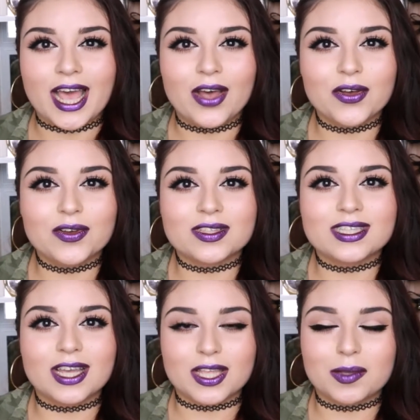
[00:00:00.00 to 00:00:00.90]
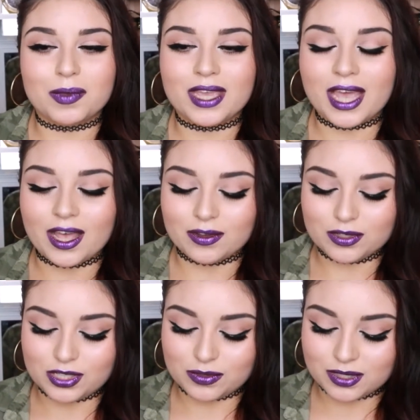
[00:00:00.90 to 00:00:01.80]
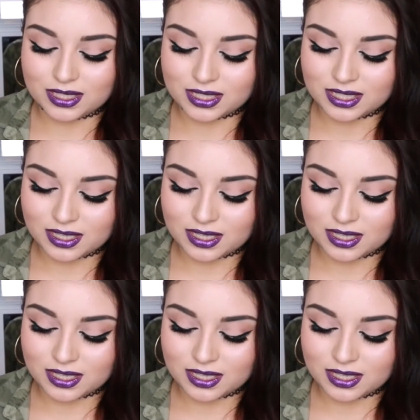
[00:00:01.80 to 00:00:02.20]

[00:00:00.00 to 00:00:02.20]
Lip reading: out telling me how she was